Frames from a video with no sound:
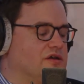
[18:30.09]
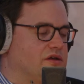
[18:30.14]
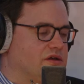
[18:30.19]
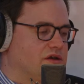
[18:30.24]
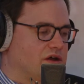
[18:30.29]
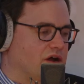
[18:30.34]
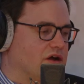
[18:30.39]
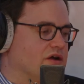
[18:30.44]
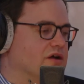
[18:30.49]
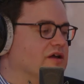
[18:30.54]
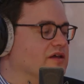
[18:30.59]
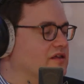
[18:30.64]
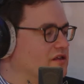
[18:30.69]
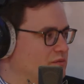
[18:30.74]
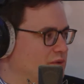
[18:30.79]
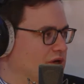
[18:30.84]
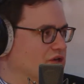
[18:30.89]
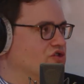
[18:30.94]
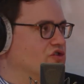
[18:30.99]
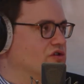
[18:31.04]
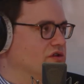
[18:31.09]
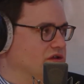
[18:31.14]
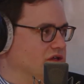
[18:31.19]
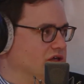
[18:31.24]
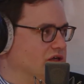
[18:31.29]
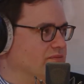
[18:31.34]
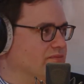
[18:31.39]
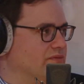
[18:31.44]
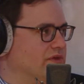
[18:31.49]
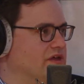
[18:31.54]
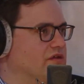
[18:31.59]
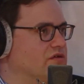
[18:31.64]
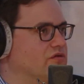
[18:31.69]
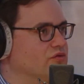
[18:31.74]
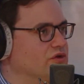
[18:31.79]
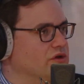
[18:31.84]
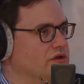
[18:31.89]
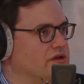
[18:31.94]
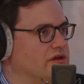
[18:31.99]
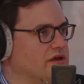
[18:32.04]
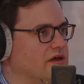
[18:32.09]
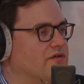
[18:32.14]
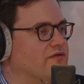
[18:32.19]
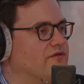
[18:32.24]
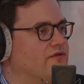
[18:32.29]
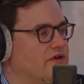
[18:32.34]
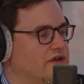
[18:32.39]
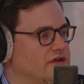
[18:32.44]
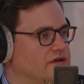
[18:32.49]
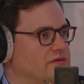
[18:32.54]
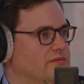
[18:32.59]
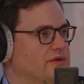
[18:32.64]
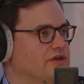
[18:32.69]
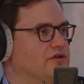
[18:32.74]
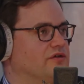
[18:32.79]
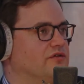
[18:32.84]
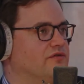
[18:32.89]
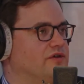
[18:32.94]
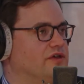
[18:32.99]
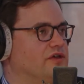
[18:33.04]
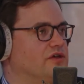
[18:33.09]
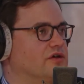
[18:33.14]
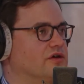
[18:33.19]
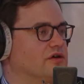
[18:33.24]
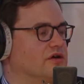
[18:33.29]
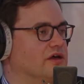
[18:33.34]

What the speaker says: Tarek especially, is really a fundamental figure